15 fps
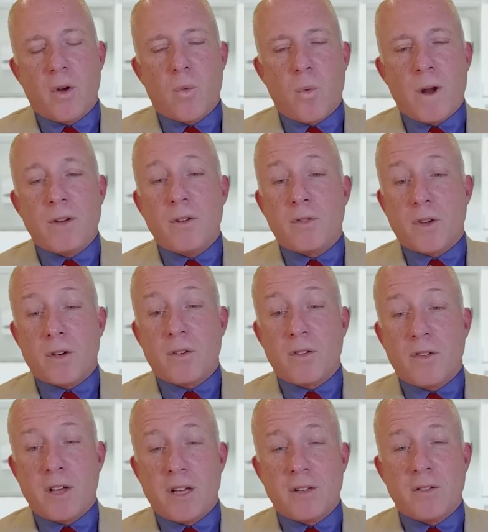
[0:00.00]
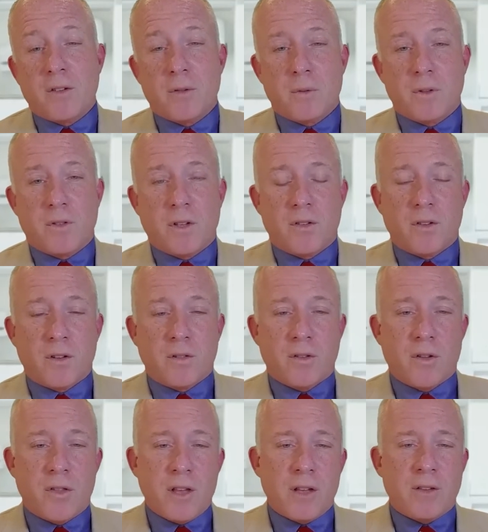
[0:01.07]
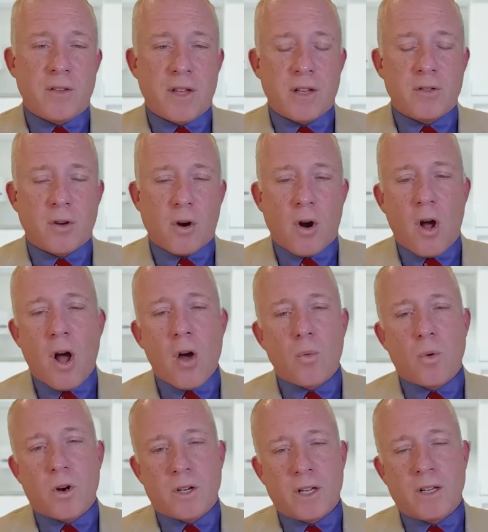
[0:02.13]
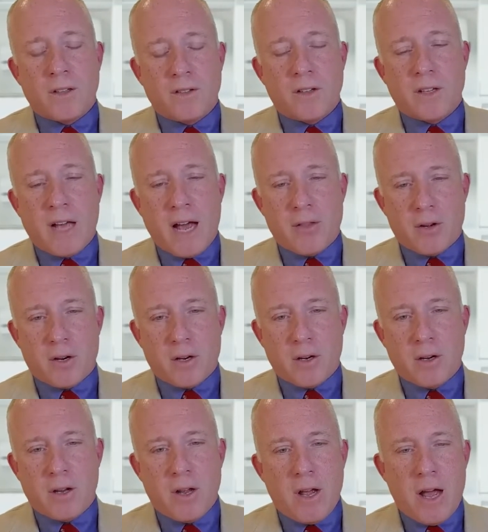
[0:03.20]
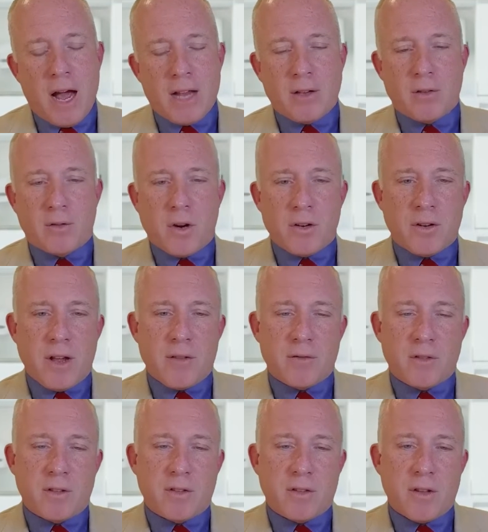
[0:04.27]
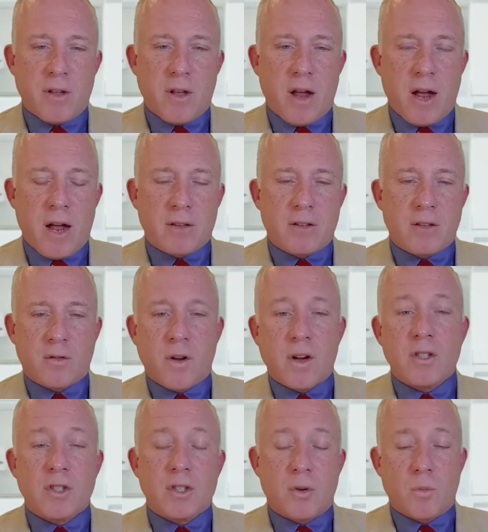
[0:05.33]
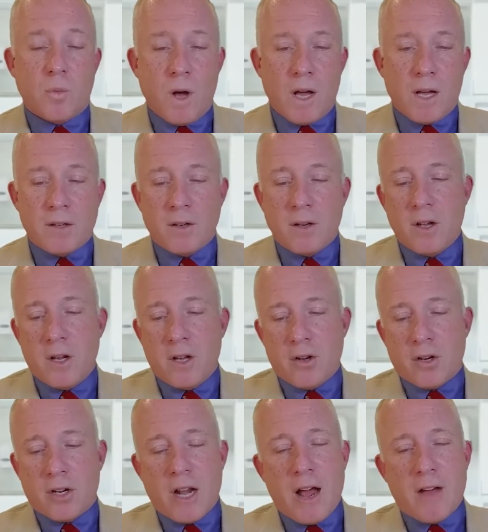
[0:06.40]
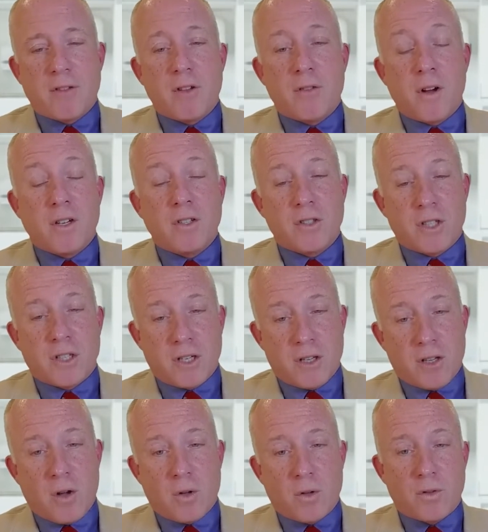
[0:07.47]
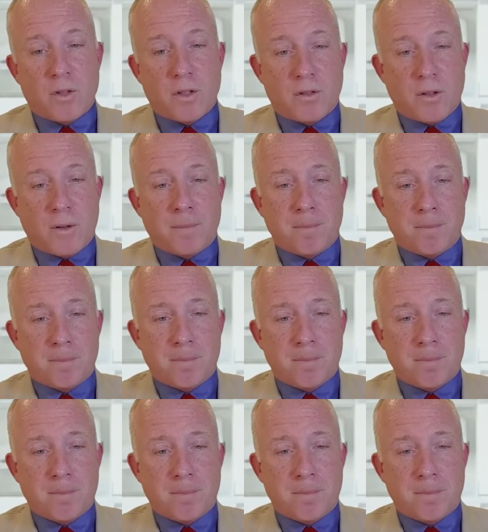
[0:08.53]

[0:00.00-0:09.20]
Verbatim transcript: when you start to see insulin resistance. So these things are all working together, and you start to have dis, uh, dysfunction in one, you're going to have dysfunction in the whole system.